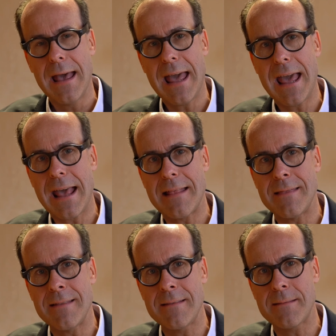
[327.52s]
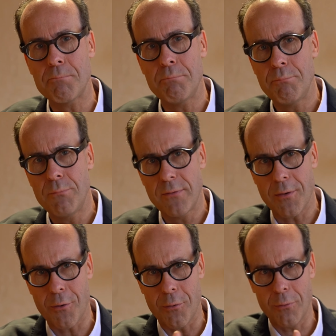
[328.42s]
And
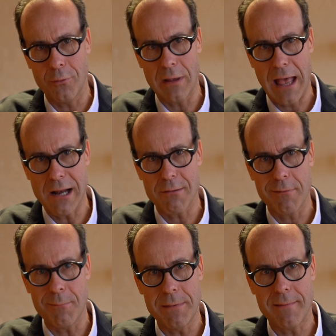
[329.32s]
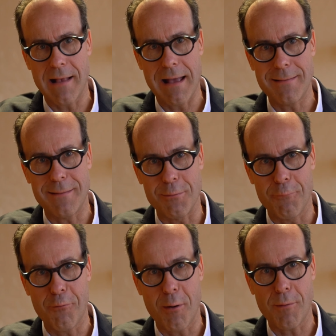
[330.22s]
so algorithm designs a new
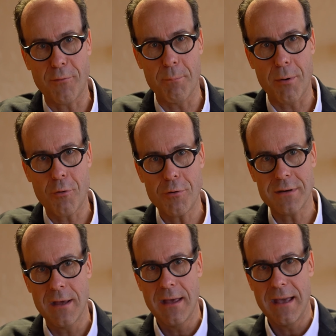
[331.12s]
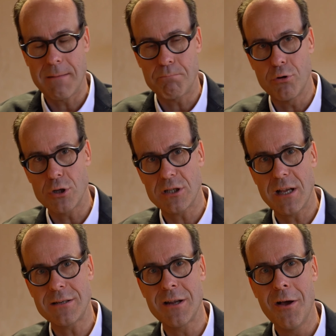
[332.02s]
form of the boat. It puts
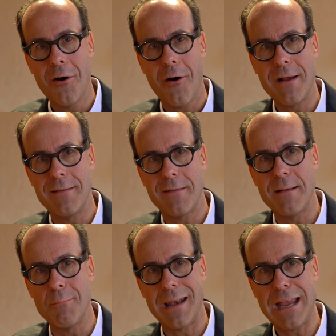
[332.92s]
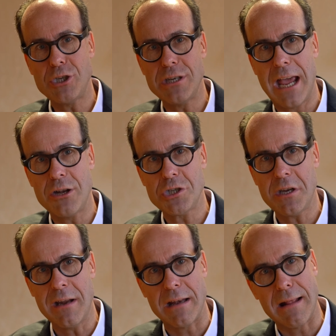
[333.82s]
it in the simulation
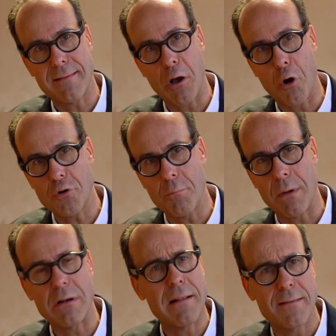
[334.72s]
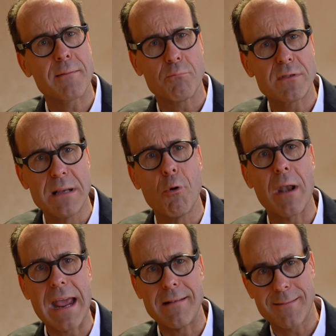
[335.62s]
engine, and let's
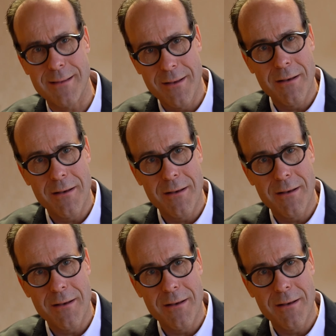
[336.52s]
simulate